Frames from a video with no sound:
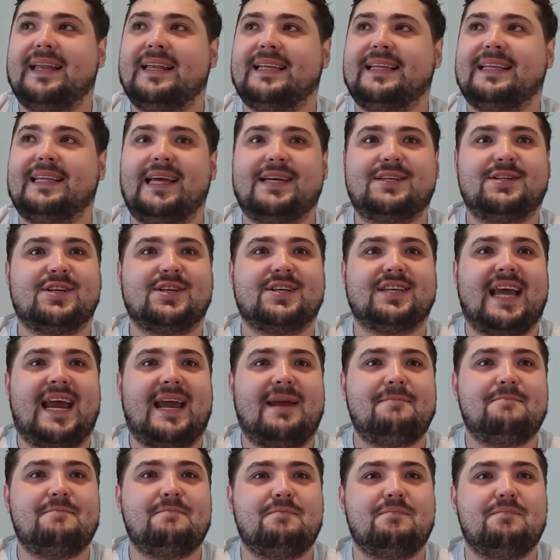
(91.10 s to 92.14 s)
let's just
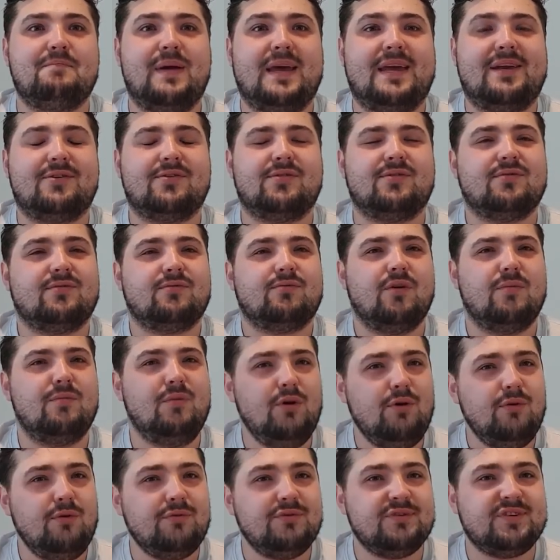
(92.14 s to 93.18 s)
say, been
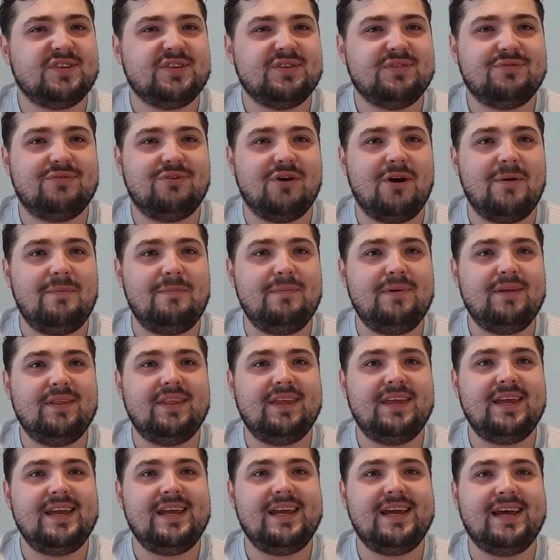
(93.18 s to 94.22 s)
removed from
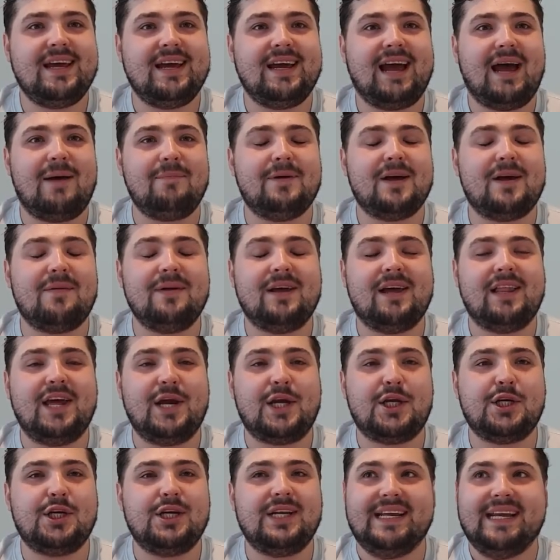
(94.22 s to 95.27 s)
the upcoming
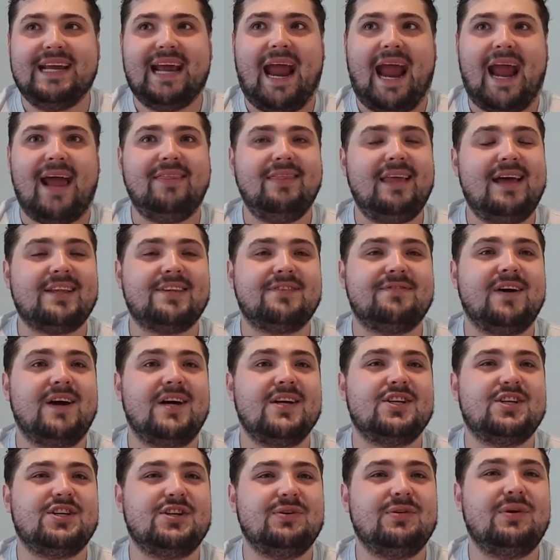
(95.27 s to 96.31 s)
election, and that's
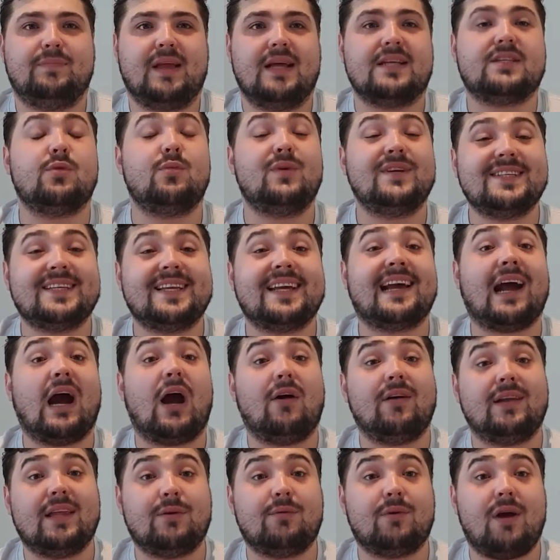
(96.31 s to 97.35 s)
fine too. It's the ones that are
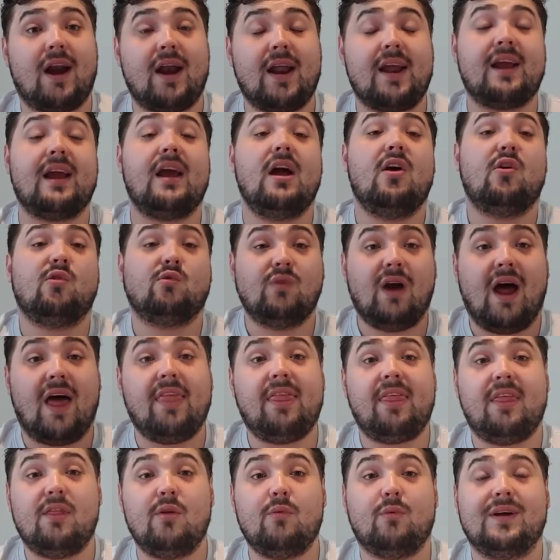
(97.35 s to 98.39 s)
currently running
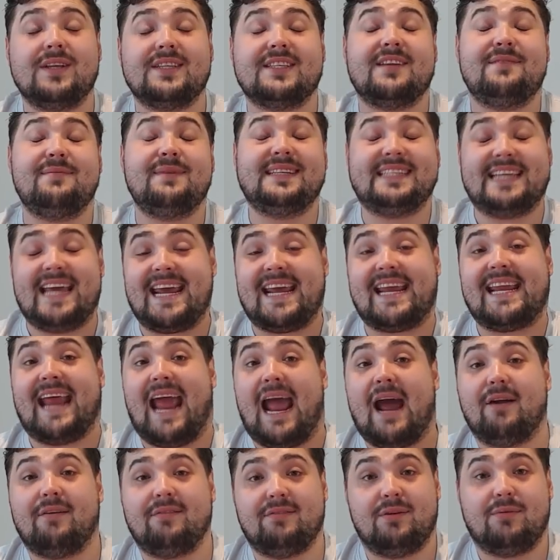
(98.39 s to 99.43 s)
rather than the ones that have been taken
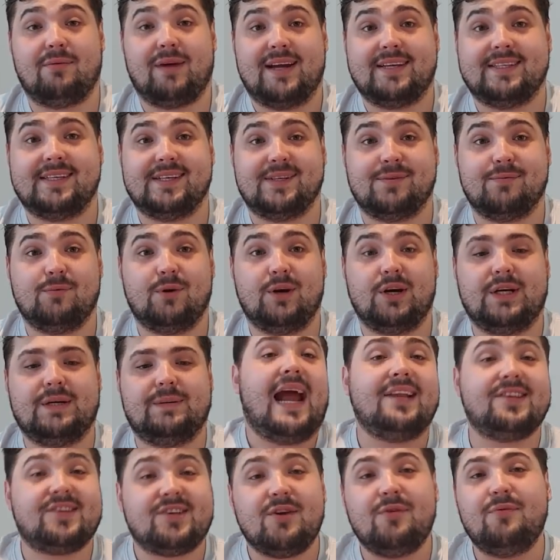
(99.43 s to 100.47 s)
out of the race, as it were.
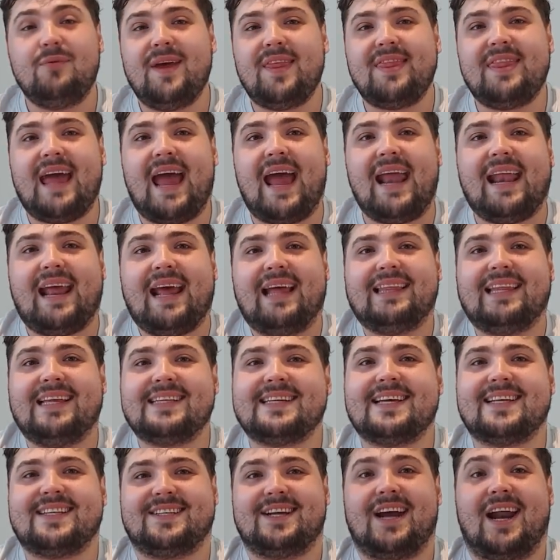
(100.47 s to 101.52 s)
And so with that, let's
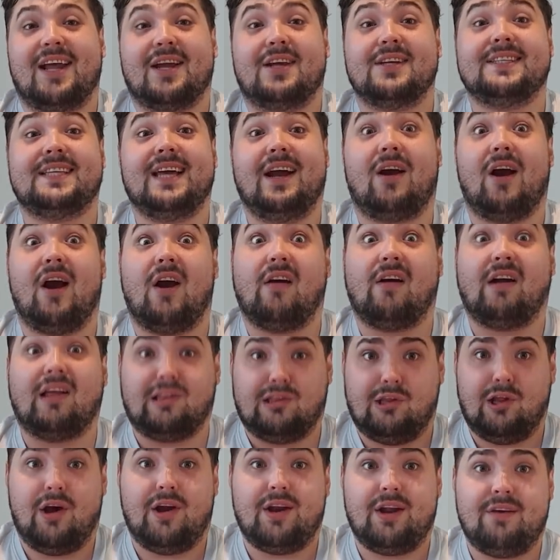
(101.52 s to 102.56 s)
get started, because there are a
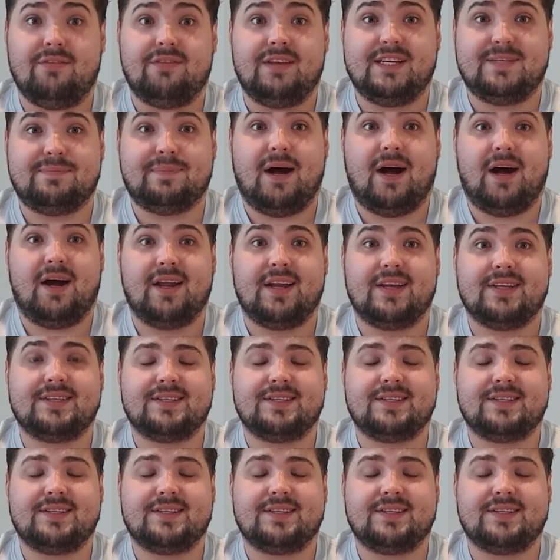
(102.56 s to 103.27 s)
lot of these parties.